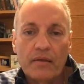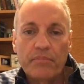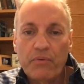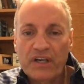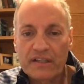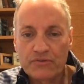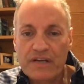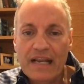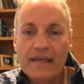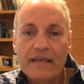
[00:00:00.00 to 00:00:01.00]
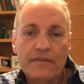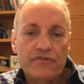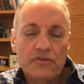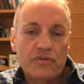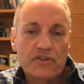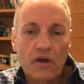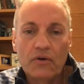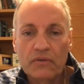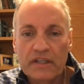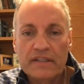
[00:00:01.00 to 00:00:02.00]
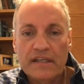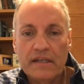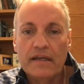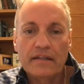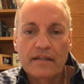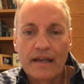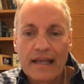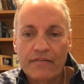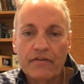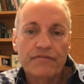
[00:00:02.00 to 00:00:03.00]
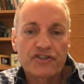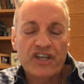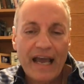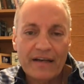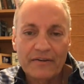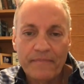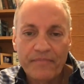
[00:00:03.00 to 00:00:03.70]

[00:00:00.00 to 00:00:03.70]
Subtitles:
But what it really gives you is only the level of chatter.